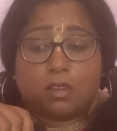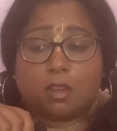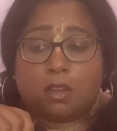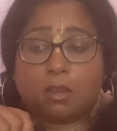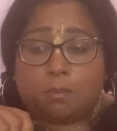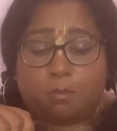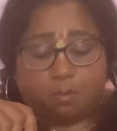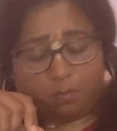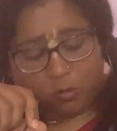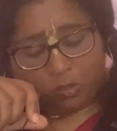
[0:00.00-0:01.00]
Um,
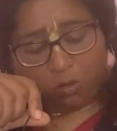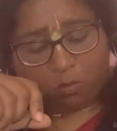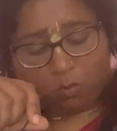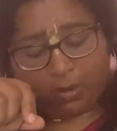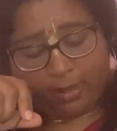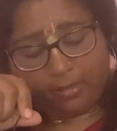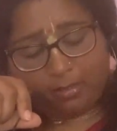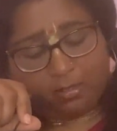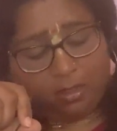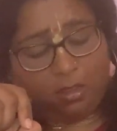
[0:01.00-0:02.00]
so what I
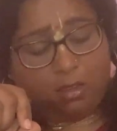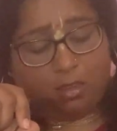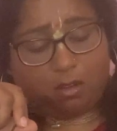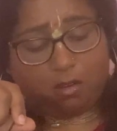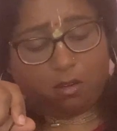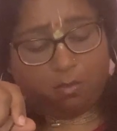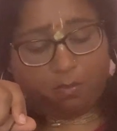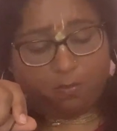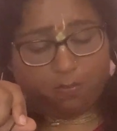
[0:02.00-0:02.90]
see here